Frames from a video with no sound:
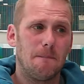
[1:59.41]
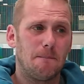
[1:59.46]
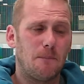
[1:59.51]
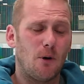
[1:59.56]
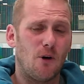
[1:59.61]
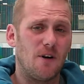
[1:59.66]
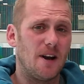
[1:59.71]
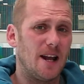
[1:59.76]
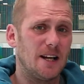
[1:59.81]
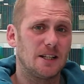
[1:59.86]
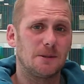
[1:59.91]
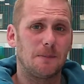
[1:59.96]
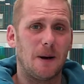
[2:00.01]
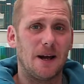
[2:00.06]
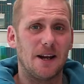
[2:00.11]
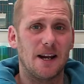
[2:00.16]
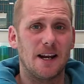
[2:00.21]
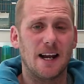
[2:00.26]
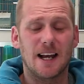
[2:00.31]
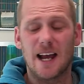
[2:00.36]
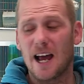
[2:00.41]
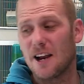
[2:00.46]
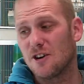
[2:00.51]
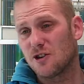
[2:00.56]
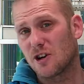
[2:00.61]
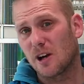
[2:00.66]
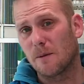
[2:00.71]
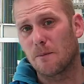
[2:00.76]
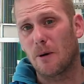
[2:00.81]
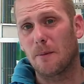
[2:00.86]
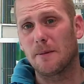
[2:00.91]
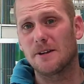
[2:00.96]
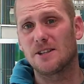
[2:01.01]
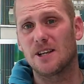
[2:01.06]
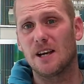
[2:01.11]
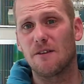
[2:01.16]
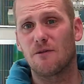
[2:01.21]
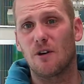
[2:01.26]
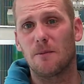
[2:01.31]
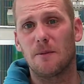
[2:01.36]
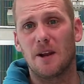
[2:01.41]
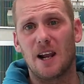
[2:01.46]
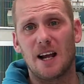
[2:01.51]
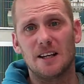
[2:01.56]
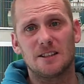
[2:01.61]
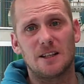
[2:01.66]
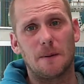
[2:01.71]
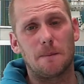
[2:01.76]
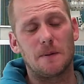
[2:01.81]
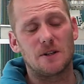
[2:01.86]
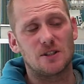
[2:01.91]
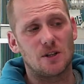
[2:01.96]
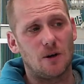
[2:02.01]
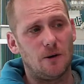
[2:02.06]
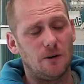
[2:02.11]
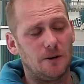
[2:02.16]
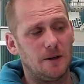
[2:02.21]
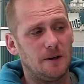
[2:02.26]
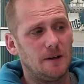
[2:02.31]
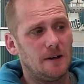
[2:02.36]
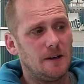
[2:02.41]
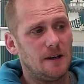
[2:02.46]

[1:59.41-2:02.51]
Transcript: Put a nest pan in again, as you can probably see from the last episode.